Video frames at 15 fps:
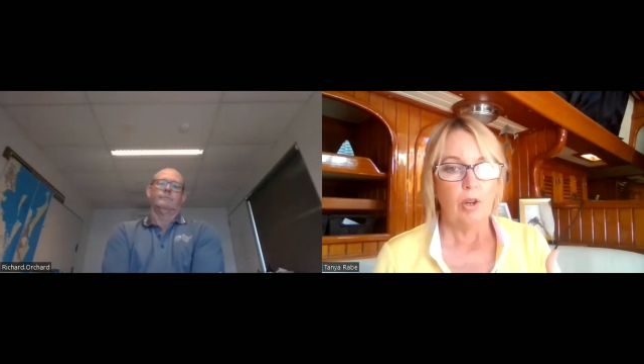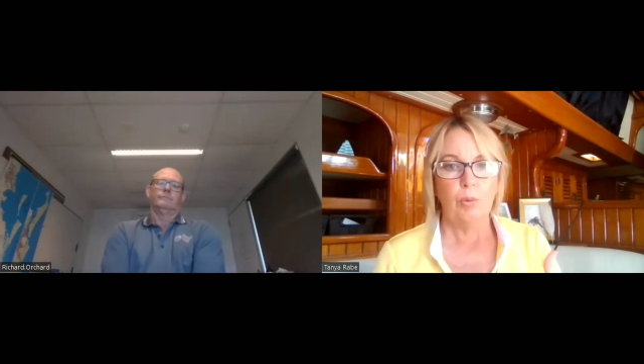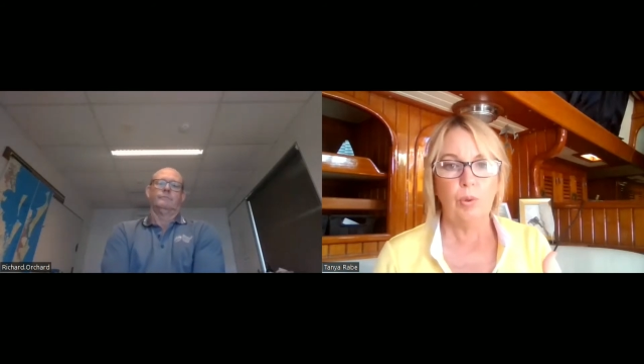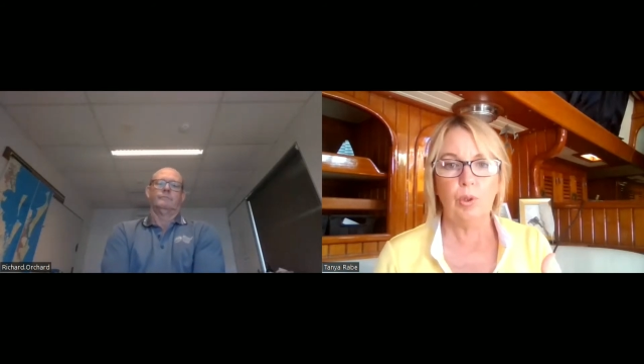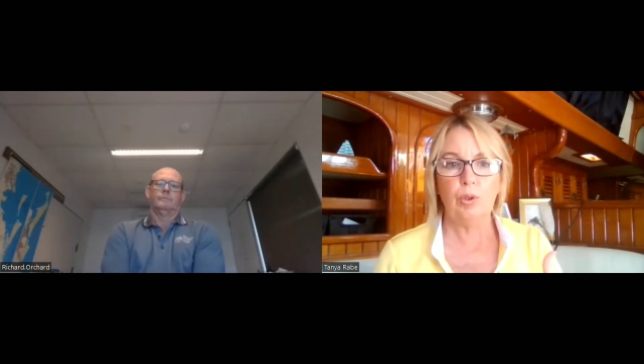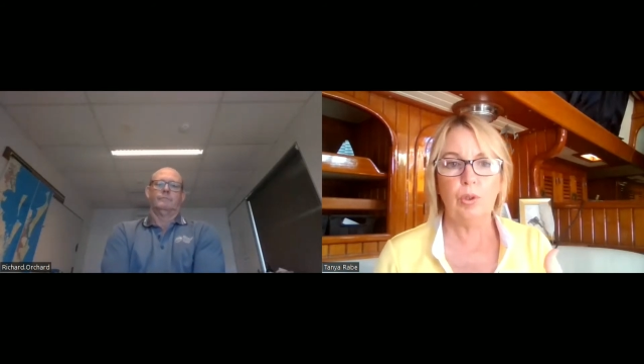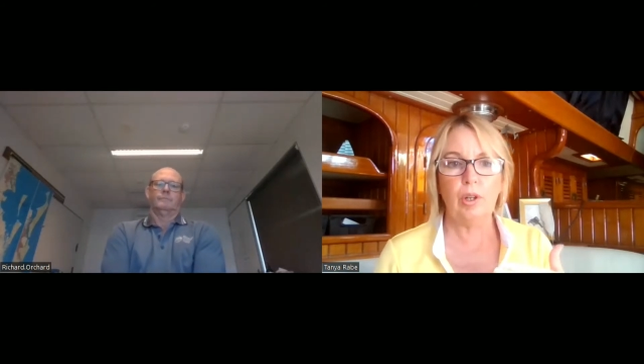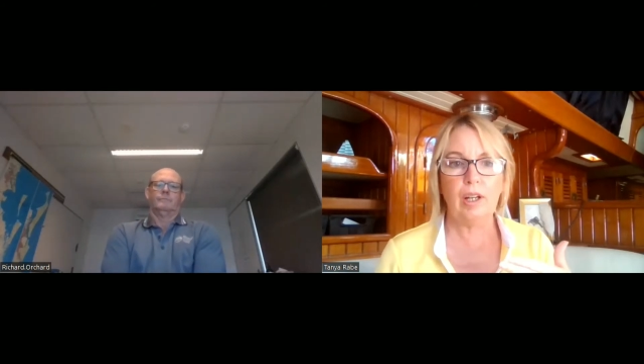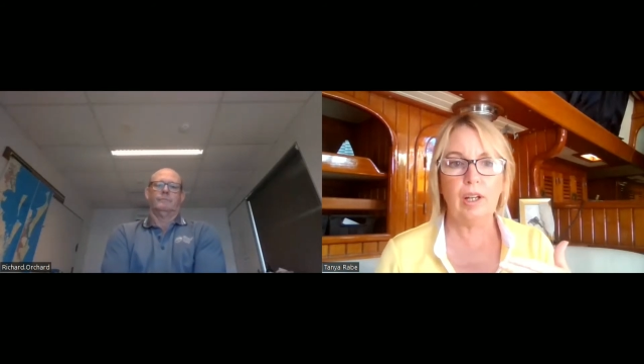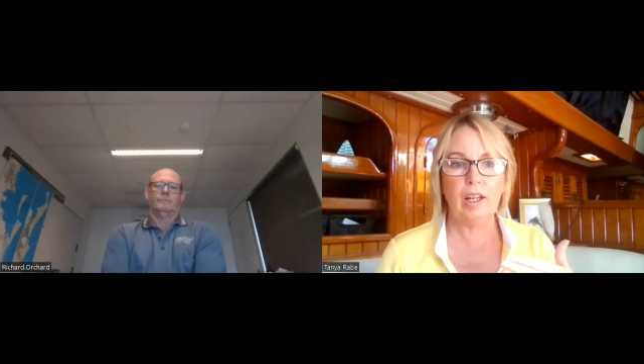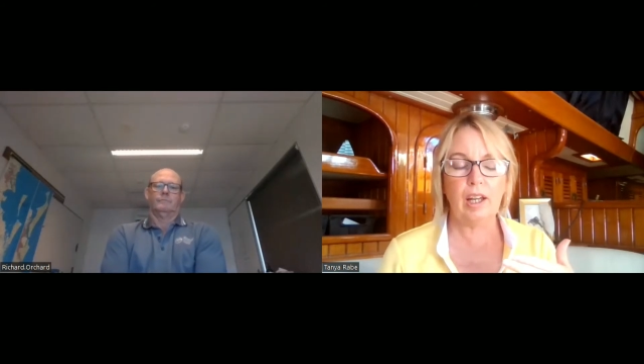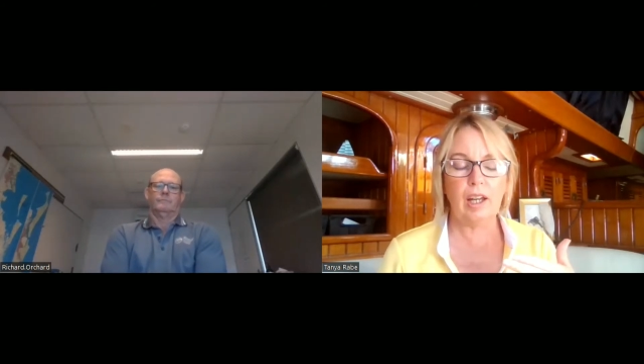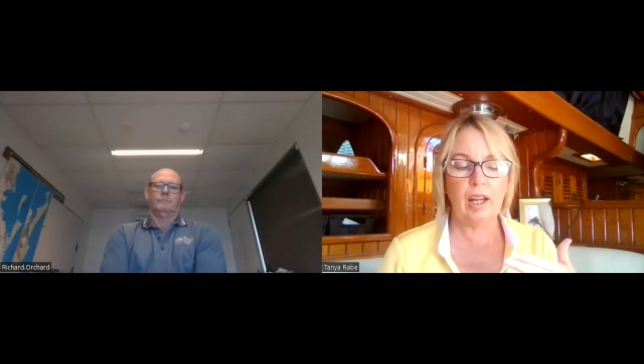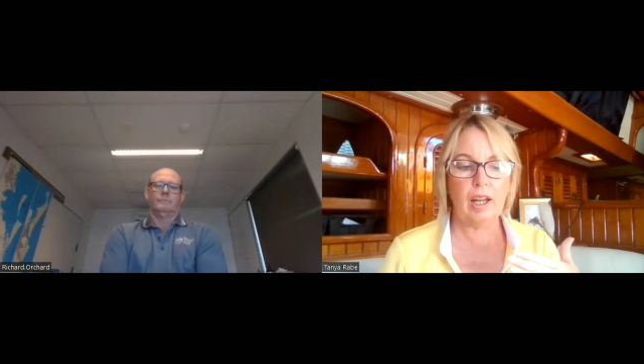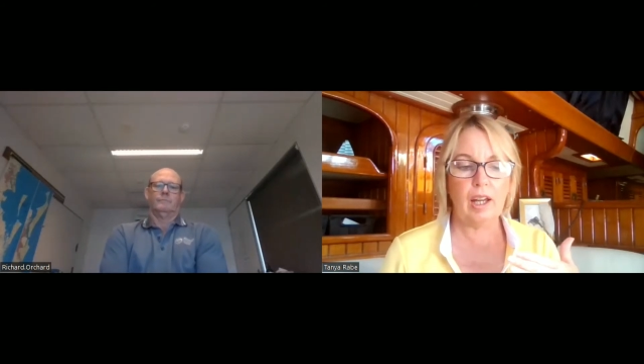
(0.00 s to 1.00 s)
well,
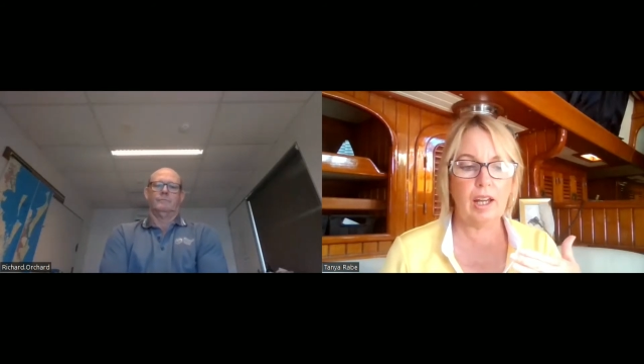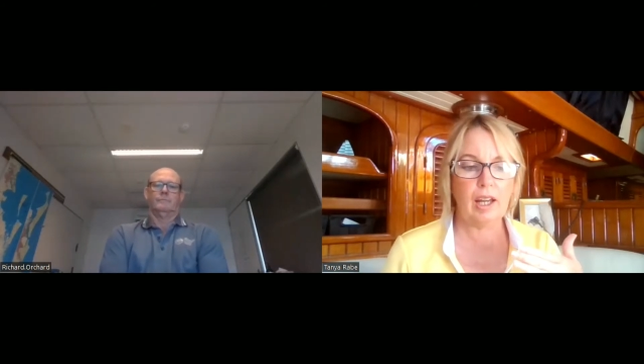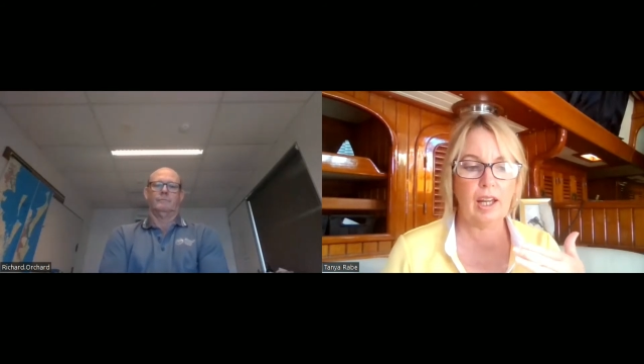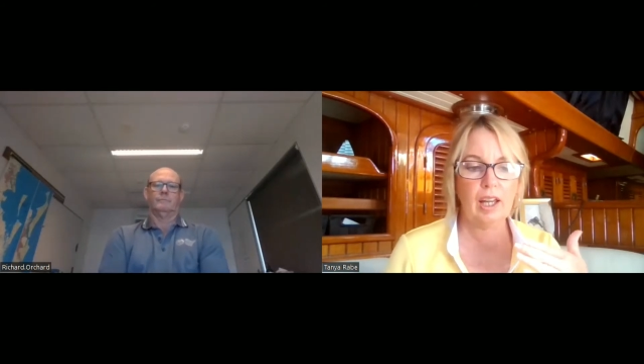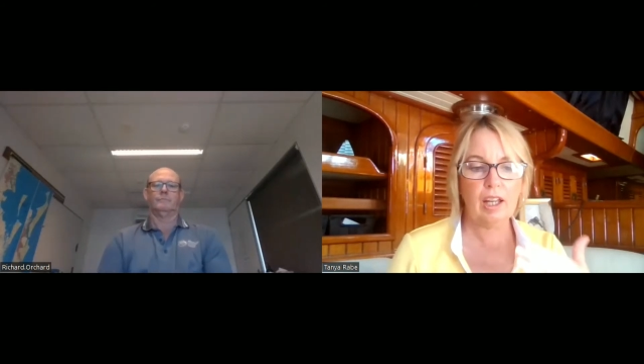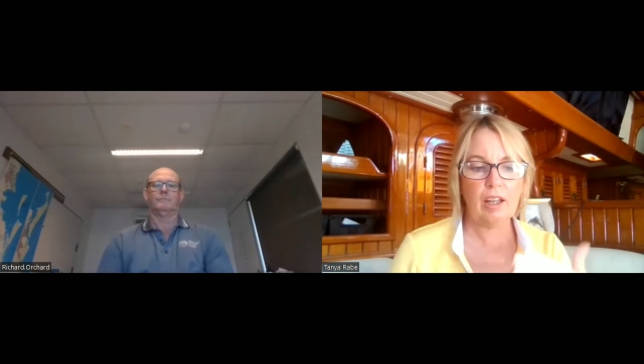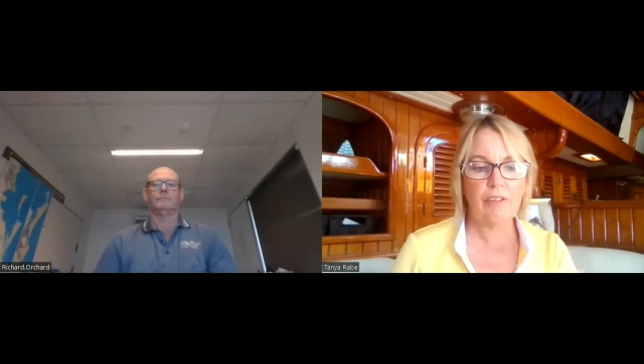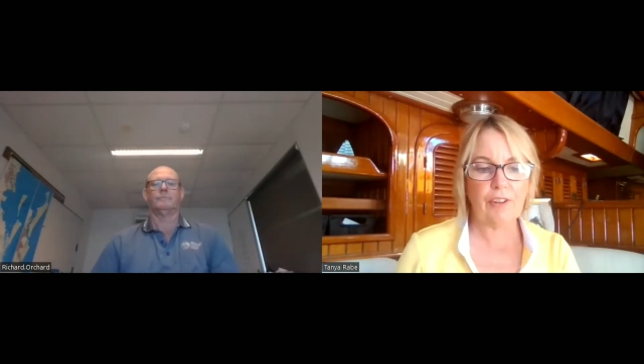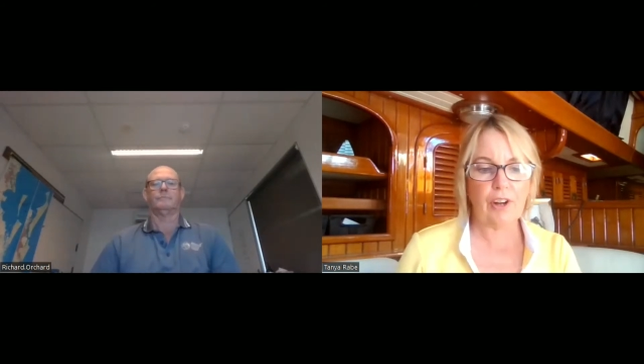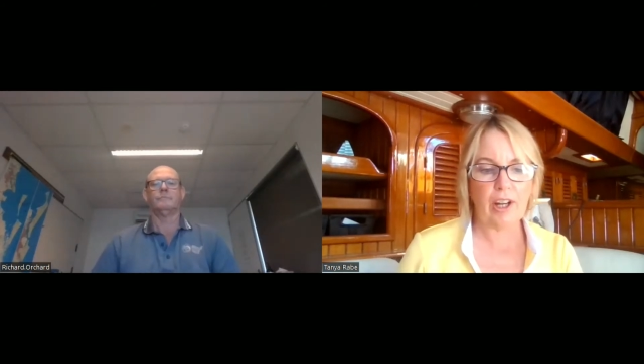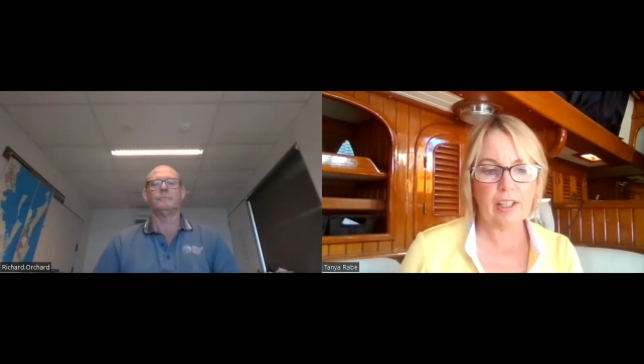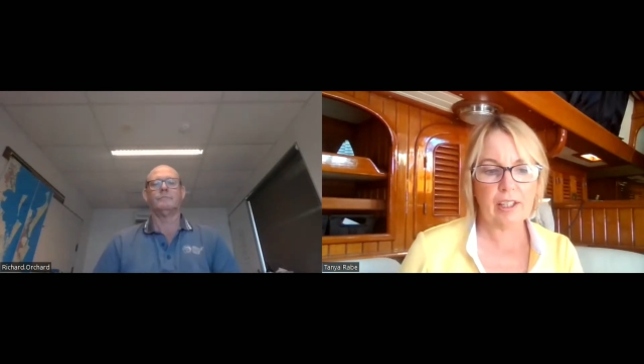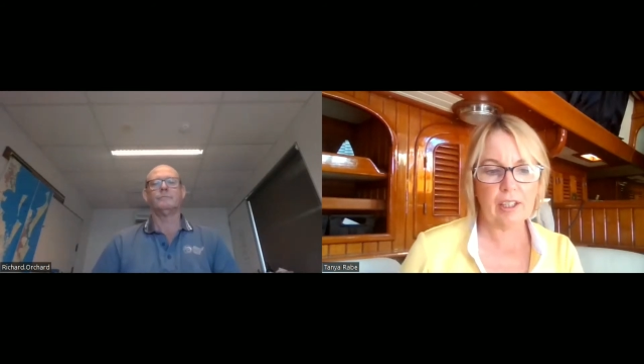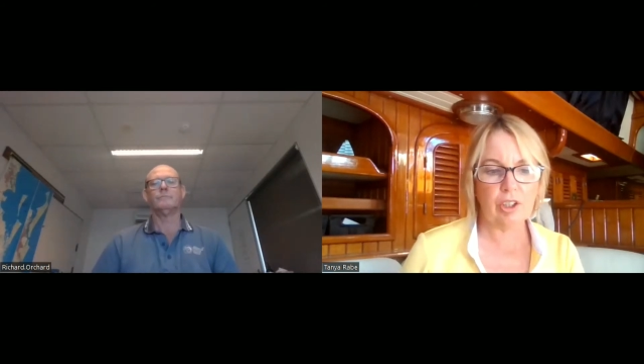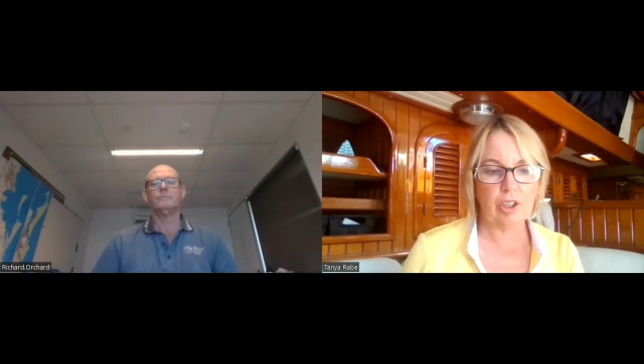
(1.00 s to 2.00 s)
if
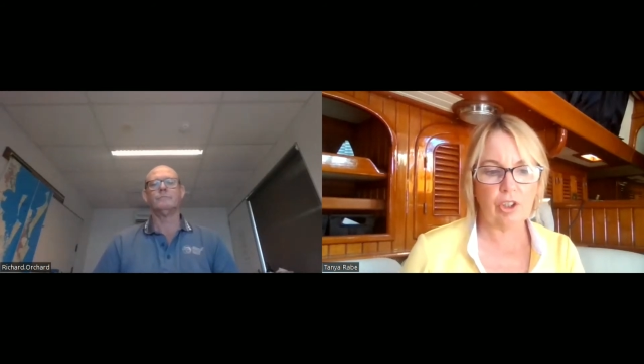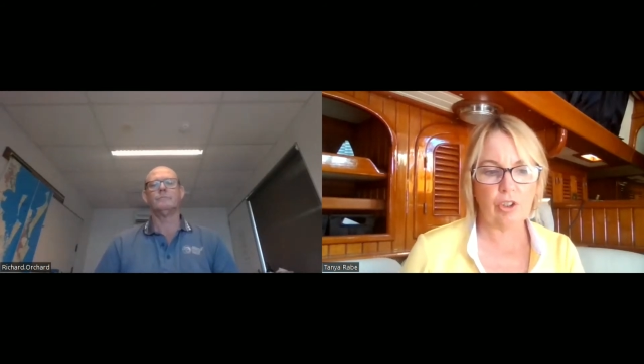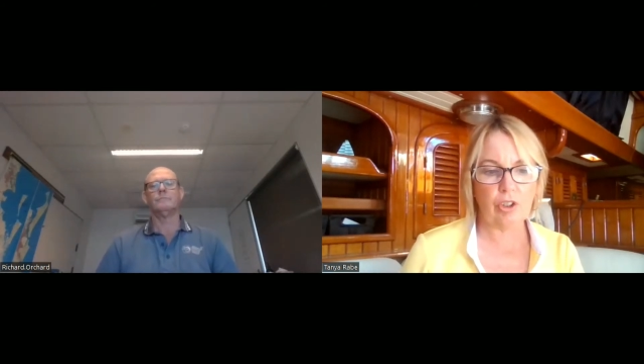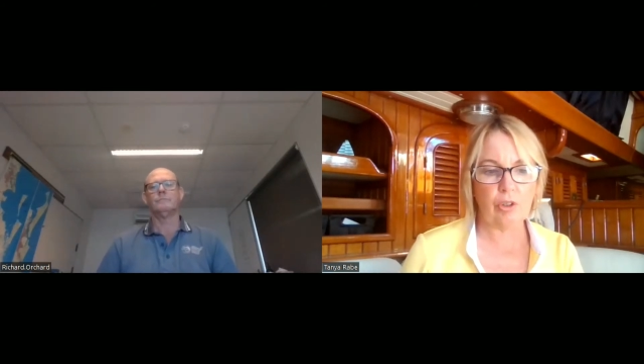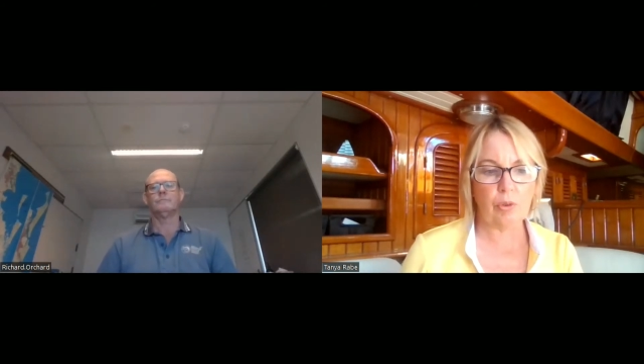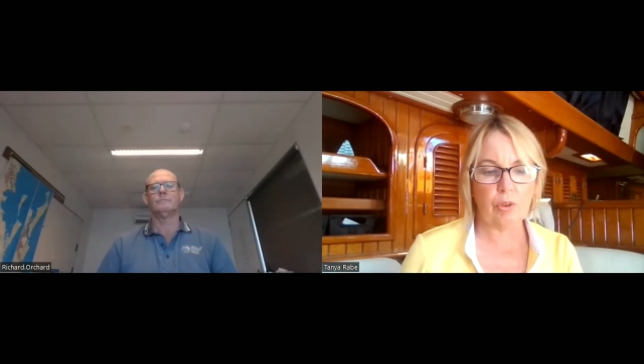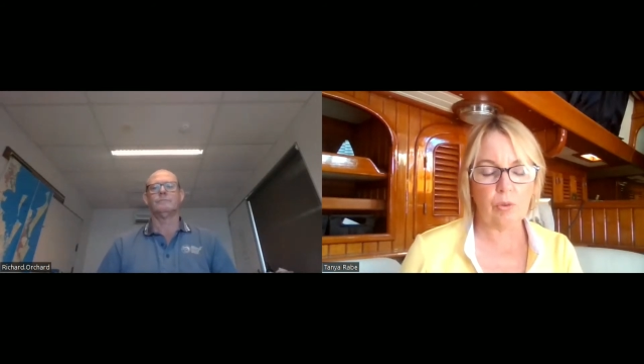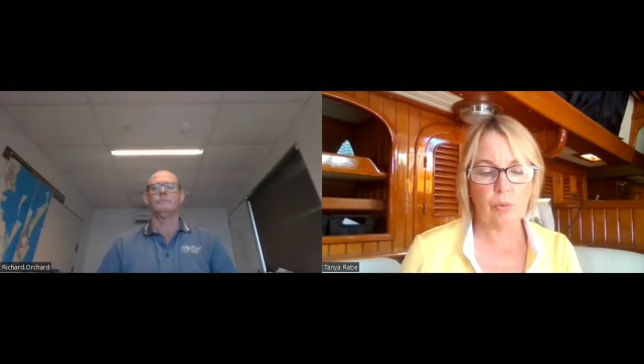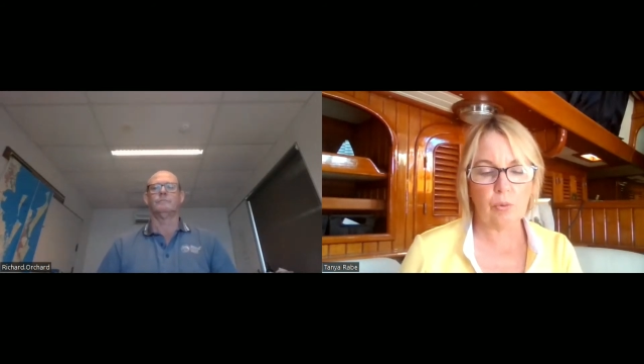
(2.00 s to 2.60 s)
I can go,